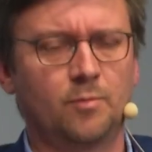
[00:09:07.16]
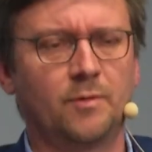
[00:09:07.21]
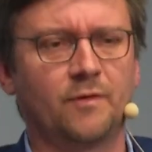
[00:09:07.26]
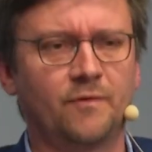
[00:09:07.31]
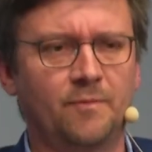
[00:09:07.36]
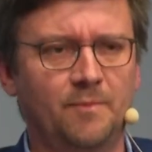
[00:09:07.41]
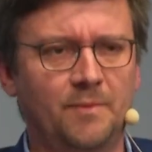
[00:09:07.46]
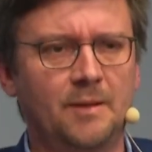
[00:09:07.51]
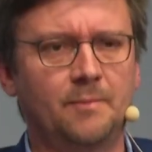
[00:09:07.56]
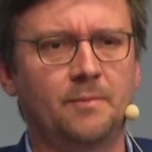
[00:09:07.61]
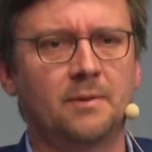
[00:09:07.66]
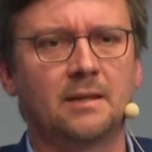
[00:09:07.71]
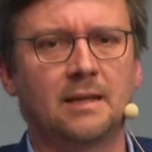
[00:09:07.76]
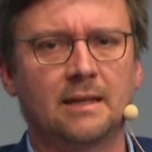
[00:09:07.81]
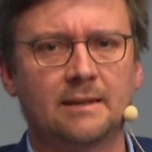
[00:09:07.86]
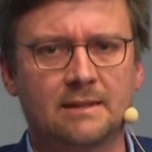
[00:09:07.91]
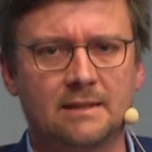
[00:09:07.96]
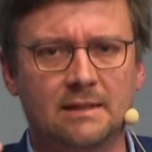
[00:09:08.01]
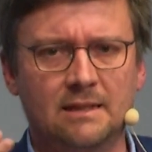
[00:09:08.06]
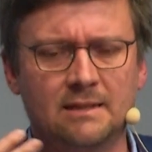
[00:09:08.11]
of people
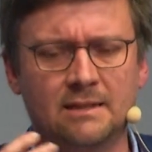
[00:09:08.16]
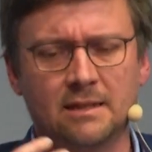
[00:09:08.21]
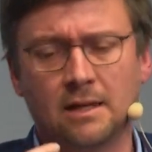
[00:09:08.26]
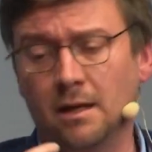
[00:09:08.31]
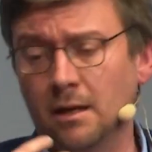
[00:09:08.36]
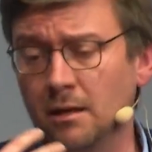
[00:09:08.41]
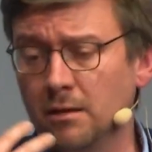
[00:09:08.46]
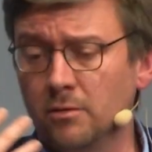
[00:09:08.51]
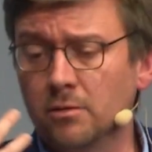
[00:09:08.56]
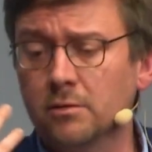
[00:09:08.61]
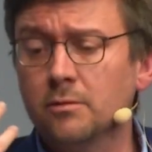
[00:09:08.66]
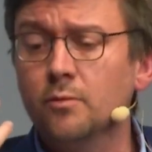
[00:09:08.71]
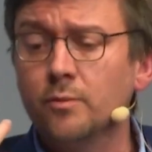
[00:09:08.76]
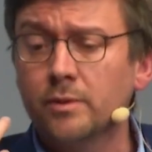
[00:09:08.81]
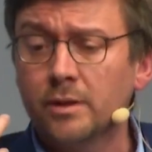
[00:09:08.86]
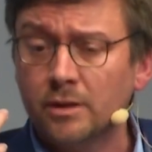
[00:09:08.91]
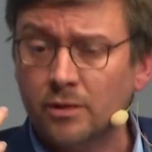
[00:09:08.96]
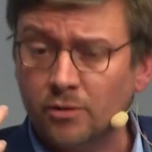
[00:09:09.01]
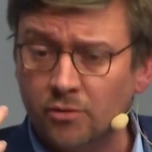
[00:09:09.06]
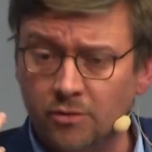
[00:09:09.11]
that says, look,
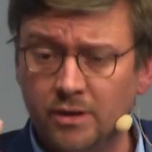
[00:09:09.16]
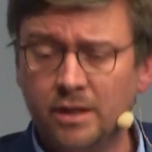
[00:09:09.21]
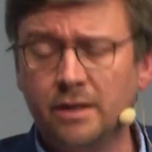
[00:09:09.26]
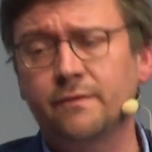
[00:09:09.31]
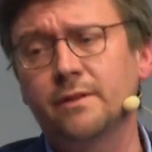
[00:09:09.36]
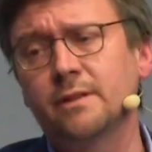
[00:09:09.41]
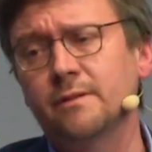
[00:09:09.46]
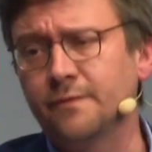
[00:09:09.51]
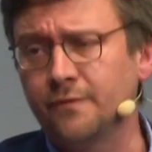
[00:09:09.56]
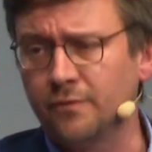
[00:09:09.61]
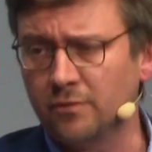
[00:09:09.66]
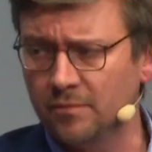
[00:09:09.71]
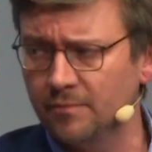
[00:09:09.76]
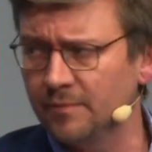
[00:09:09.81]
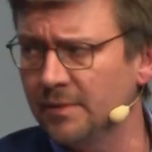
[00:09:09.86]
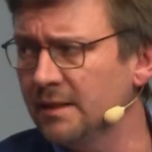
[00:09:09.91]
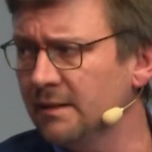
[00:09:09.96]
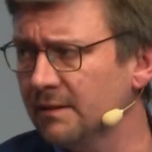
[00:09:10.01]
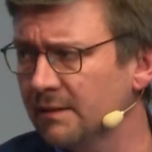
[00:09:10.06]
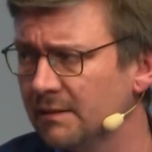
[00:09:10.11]
we're craving for
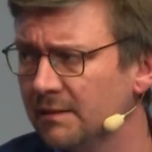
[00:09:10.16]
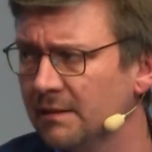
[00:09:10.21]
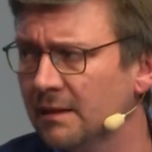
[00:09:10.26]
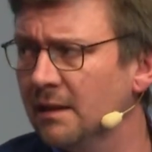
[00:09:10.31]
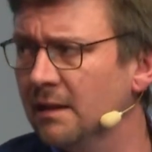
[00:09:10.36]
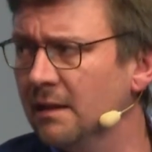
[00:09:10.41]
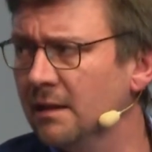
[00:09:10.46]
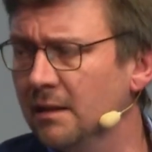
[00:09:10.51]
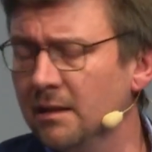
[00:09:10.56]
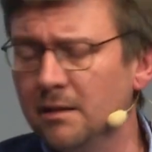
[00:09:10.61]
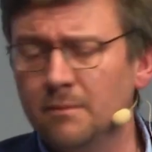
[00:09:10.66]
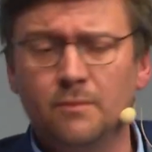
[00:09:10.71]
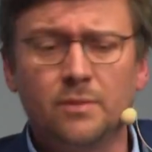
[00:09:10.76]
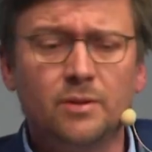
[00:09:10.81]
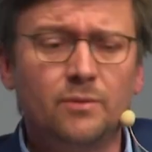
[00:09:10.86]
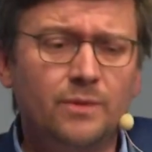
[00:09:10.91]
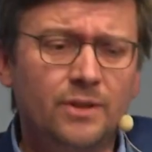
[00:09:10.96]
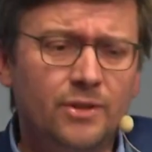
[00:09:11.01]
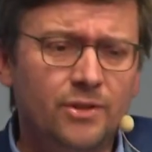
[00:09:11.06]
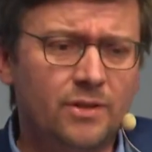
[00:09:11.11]
meat,
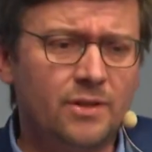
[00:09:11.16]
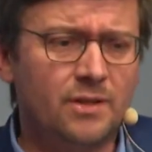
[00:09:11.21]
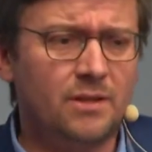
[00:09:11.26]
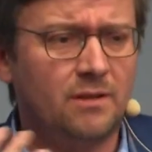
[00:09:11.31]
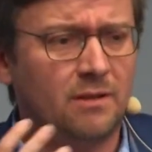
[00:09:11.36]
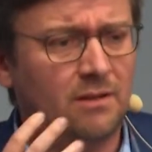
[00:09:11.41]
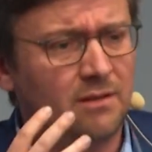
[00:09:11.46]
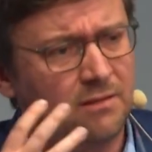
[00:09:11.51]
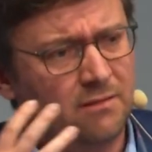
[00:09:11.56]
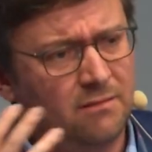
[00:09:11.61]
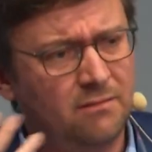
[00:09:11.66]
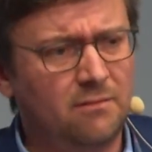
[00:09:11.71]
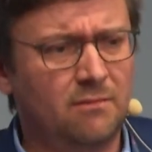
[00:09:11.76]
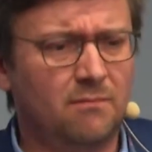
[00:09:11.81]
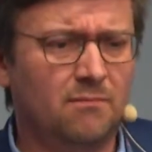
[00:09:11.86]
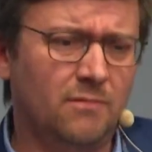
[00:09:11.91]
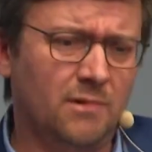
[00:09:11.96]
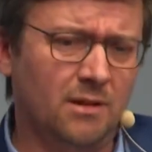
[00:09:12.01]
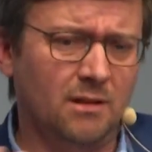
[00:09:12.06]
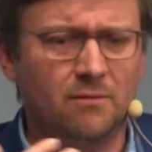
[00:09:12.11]
but we just,
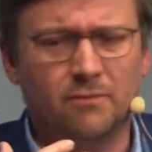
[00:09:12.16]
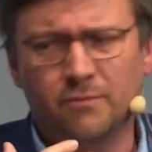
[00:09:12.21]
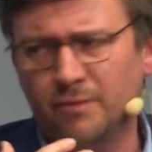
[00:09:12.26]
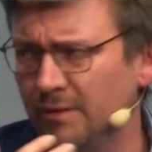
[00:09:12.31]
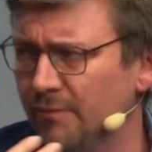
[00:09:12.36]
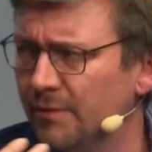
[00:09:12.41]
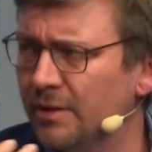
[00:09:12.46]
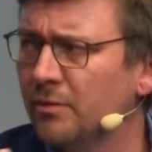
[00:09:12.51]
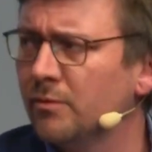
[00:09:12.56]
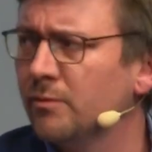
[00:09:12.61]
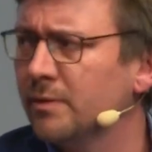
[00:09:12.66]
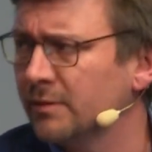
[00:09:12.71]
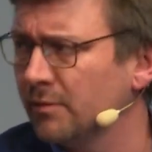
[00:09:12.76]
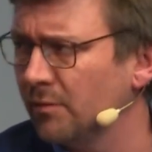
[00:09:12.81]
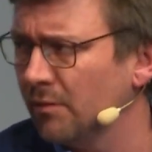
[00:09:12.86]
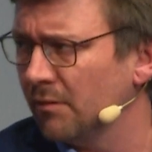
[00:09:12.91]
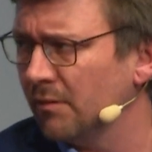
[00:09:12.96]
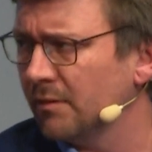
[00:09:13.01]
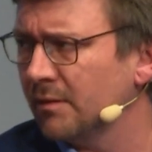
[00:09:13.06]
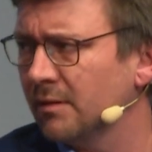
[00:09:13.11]
well, we don't want
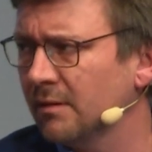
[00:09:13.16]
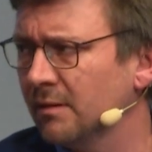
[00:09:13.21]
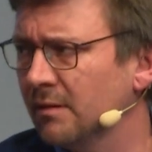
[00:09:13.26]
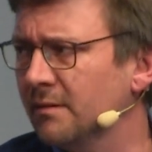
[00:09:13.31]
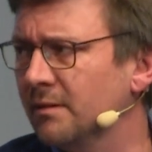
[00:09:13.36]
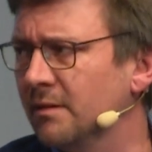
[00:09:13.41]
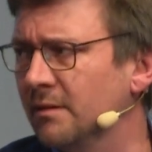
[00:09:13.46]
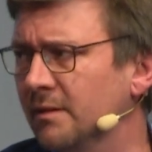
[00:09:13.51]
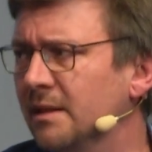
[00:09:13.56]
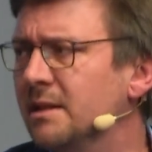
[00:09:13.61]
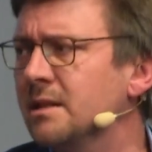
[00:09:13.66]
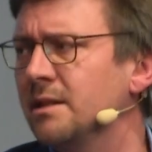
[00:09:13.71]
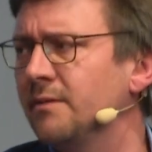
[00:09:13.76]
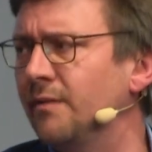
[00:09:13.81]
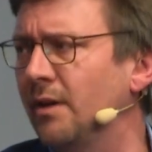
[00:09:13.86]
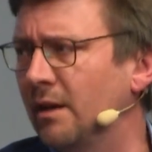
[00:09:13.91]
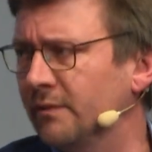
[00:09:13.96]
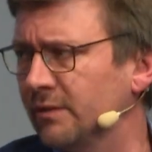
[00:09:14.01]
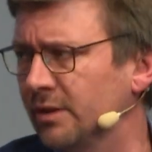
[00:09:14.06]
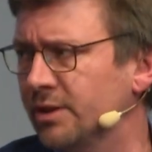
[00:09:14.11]
all the
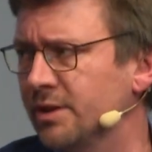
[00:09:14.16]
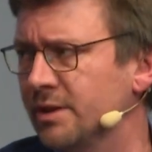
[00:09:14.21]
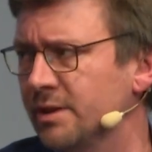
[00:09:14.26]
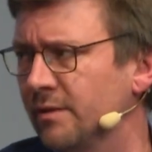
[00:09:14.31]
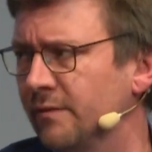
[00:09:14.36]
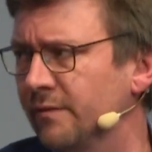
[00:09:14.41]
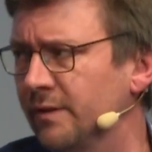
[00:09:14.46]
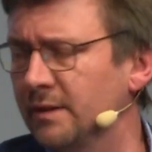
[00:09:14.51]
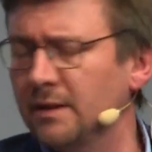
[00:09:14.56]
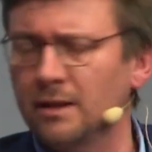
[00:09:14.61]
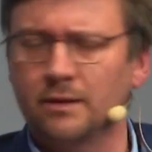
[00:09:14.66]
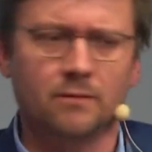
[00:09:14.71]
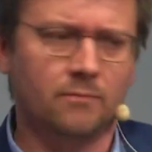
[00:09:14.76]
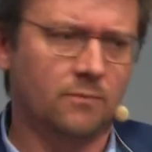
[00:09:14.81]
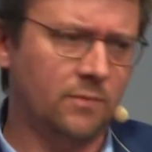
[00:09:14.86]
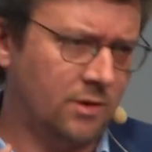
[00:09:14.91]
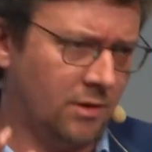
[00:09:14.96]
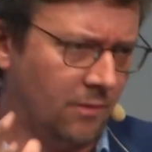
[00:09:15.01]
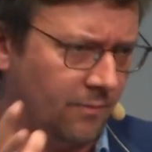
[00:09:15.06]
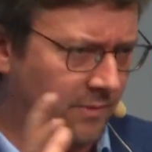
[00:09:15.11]
disadvantages of it, and
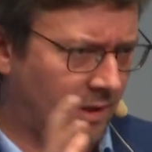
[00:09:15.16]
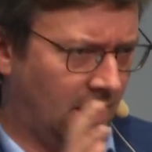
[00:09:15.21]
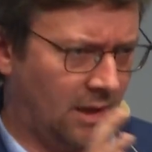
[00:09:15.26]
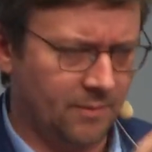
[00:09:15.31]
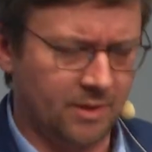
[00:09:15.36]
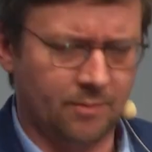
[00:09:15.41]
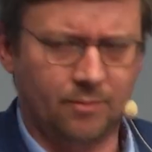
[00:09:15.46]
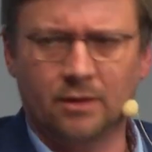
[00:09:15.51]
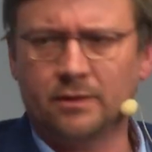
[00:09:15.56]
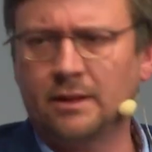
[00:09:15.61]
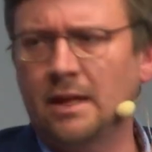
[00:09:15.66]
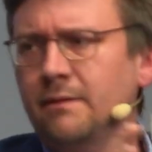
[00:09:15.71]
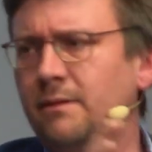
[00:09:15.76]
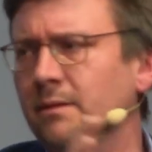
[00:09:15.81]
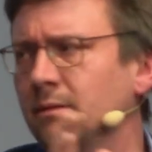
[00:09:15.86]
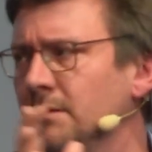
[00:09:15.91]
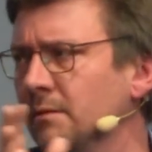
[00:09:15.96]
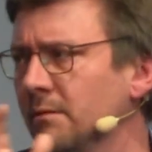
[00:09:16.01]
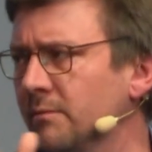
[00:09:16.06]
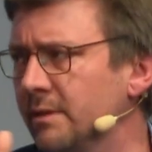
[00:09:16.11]
sometimes about
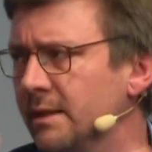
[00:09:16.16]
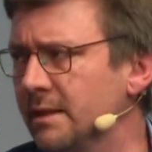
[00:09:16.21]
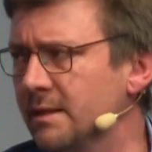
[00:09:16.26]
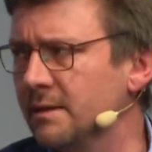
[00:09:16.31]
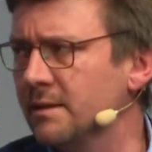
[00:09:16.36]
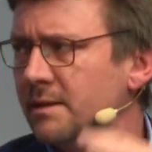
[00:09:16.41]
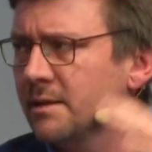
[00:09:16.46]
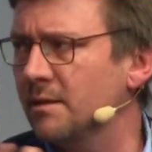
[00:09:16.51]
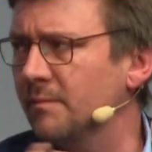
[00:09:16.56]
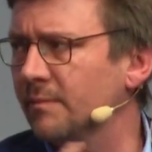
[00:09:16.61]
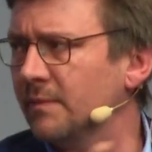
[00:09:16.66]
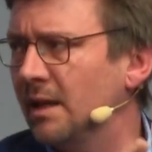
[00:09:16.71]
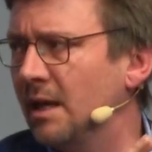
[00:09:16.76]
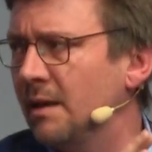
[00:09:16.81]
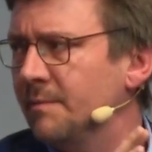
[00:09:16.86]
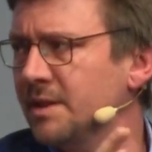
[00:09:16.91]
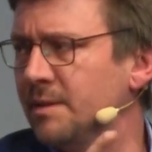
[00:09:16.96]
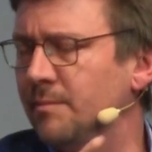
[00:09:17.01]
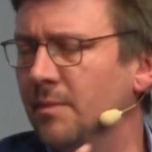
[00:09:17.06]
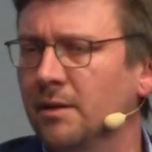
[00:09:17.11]
ethical reasons,
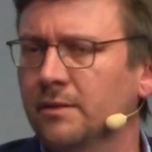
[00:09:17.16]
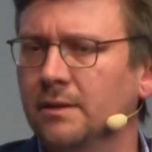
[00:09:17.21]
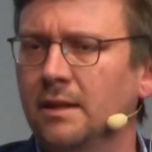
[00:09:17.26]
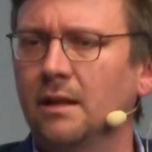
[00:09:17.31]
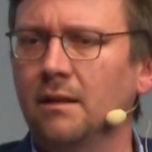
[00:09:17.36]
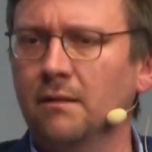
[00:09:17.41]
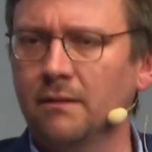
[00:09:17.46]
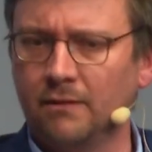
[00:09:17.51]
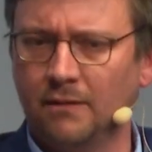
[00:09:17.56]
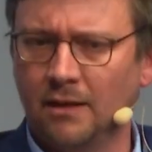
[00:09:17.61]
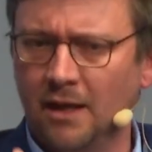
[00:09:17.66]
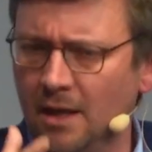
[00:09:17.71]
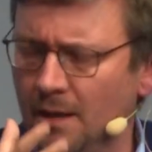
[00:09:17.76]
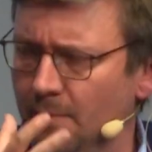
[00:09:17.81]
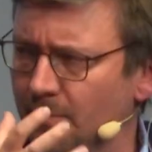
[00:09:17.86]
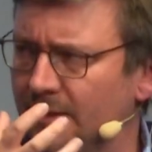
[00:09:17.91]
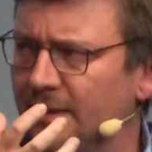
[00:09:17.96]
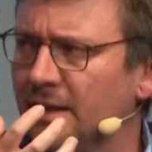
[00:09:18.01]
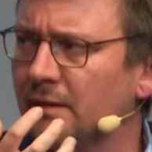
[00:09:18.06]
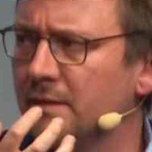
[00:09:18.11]
sometimes about health,
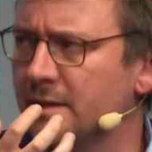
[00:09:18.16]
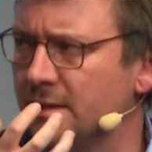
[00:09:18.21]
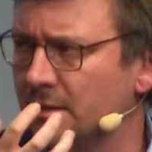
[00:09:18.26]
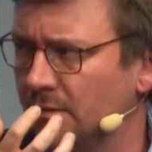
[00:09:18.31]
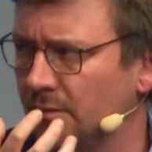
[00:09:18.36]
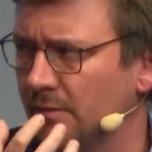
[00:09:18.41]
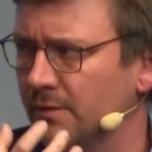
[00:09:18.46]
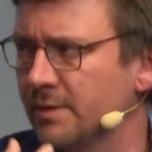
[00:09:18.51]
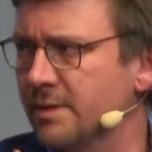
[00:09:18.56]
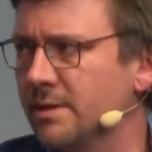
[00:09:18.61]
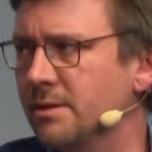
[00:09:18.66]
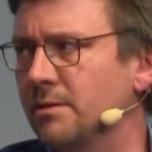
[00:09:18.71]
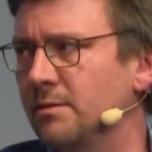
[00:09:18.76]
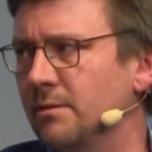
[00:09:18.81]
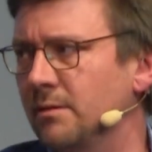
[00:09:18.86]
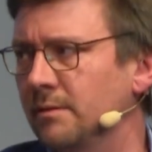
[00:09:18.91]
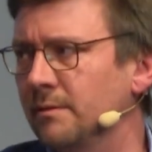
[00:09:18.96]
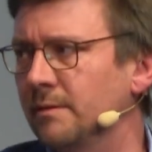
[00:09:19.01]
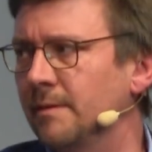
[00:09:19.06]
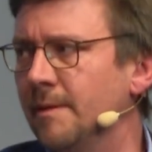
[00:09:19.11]
but there is a
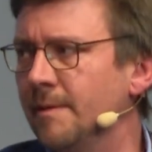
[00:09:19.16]
concern.